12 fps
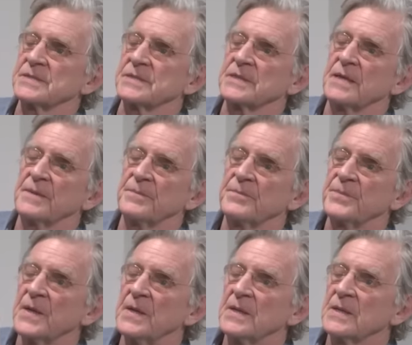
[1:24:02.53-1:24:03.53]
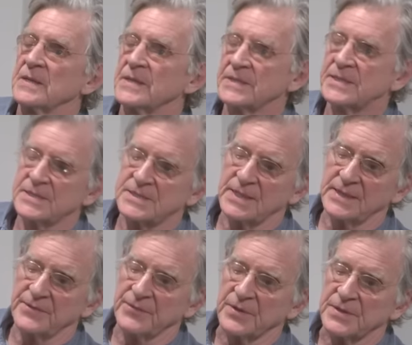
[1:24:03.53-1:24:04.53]
in him. This is
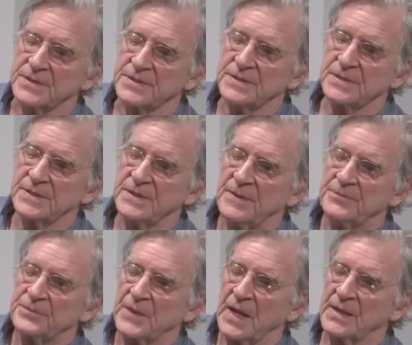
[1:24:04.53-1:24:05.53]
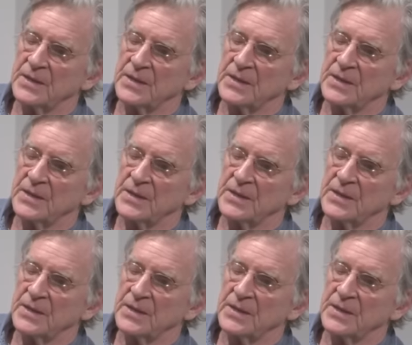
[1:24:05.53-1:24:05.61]
deliverance. And he